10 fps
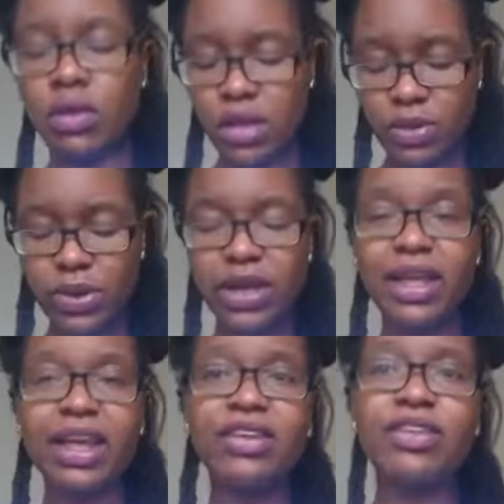Okay, when I
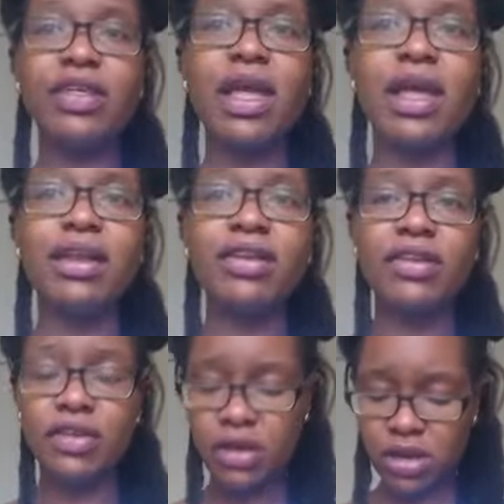get to the
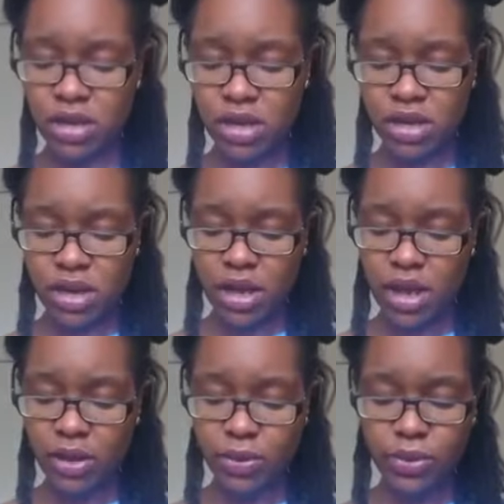end,
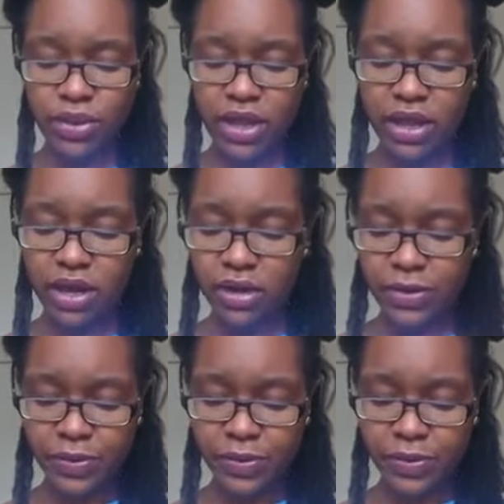I will then